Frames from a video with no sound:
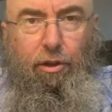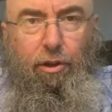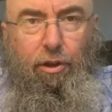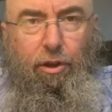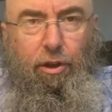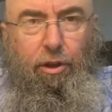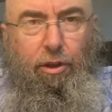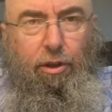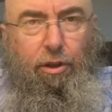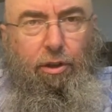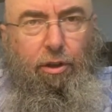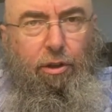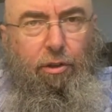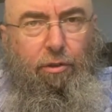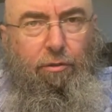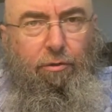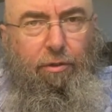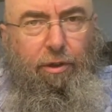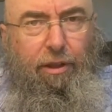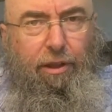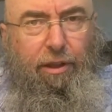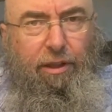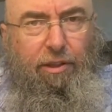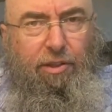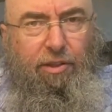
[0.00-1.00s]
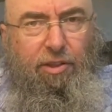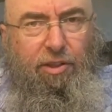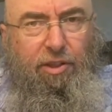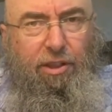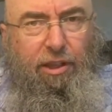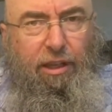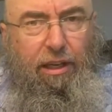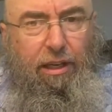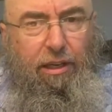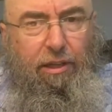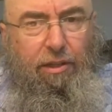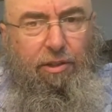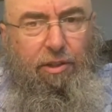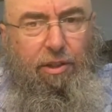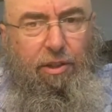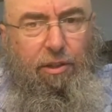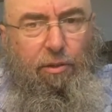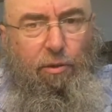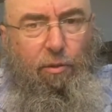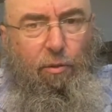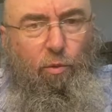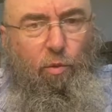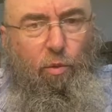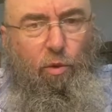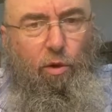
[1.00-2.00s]
you can't really see because
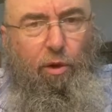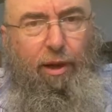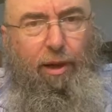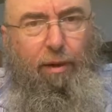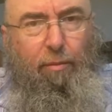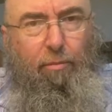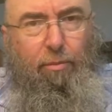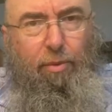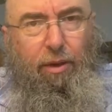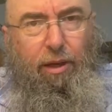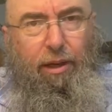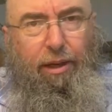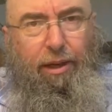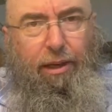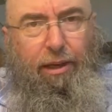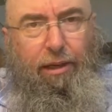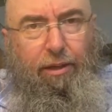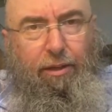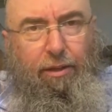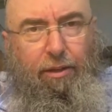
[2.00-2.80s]
it's a white plate